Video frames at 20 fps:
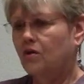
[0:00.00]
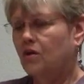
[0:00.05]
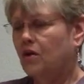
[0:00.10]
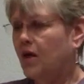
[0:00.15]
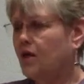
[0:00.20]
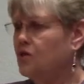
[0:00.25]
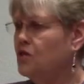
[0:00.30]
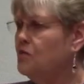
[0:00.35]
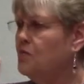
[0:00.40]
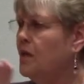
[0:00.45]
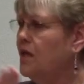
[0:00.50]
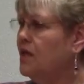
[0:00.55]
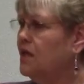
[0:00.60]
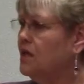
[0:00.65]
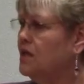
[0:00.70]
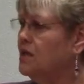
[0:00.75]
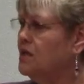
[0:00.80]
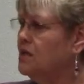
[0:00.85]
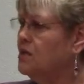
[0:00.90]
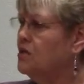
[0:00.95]
not just
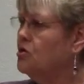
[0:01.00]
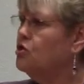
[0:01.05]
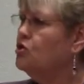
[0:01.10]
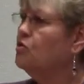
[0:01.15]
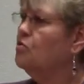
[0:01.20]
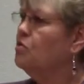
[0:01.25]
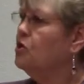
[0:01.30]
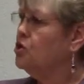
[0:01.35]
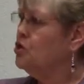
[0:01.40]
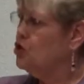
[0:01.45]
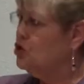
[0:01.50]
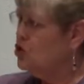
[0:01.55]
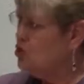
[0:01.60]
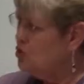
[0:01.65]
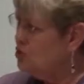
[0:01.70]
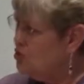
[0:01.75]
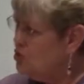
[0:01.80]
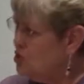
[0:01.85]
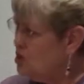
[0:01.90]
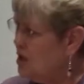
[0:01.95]
making a decision, but
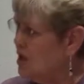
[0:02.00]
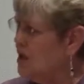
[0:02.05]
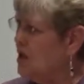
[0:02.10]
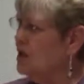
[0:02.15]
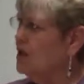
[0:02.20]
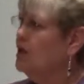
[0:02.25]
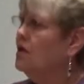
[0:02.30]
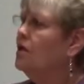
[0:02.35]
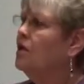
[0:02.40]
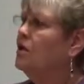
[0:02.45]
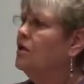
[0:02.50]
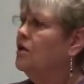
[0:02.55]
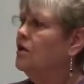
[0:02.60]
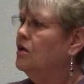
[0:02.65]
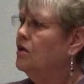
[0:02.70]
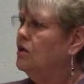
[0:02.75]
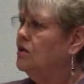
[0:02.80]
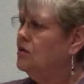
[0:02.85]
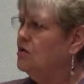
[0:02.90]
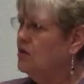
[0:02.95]
choosing
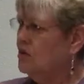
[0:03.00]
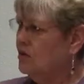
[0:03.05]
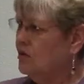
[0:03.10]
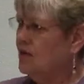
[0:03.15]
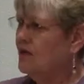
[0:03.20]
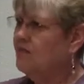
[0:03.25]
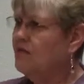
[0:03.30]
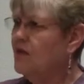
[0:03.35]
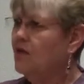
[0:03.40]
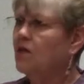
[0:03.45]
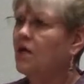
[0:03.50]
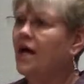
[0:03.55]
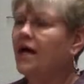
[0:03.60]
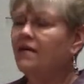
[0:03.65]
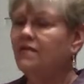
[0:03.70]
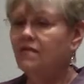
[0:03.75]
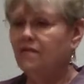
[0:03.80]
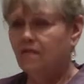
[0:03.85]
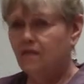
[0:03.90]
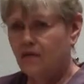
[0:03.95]
to live the
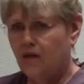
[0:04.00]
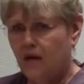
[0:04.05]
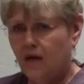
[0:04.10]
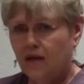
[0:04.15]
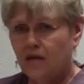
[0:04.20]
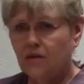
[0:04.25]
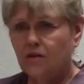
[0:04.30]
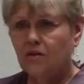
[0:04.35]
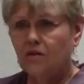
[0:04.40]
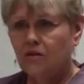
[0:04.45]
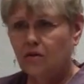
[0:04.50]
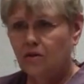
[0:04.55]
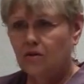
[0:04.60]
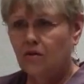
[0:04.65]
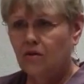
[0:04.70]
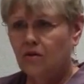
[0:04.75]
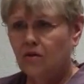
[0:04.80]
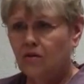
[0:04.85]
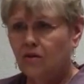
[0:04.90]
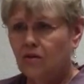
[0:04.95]
life that
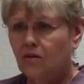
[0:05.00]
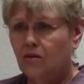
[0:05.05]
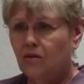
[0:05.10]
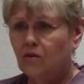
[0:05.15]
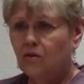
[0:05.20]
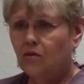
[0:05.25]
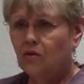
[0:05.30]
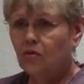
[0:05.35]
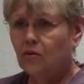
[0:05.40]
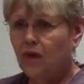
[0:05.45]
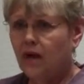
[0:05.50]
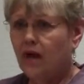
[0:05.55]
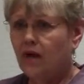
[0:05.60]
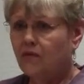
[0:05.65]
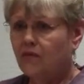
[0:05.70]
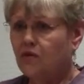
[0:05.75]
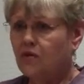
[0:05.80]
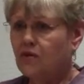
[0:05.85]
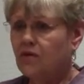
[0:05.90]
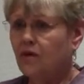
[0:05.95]
you would
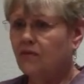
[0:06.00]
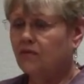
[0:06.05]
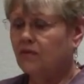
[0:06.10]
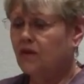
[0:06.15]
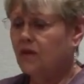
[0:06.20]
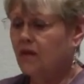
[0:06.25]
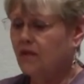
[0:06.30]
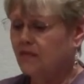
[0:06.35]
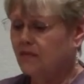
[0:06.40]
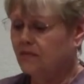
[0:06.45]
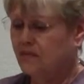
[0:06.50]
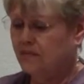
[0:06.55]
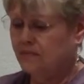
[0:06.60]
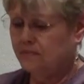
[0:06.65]
have yourself live.